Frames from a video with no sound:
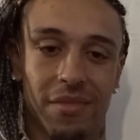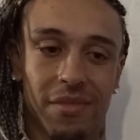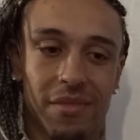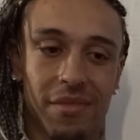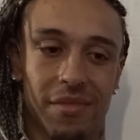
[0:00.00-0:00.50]

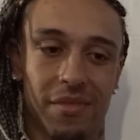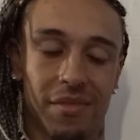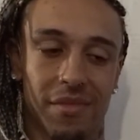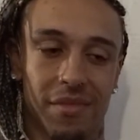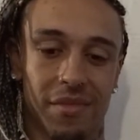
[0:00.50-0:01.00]

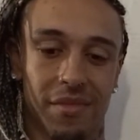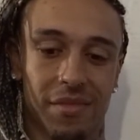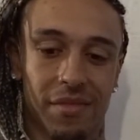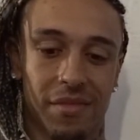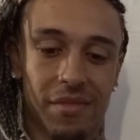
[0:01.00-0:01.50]

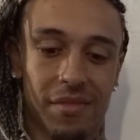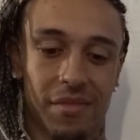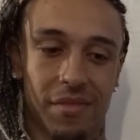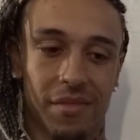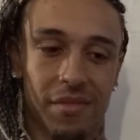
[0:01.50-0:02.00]

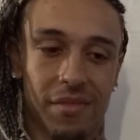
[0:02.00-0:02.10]
(silent)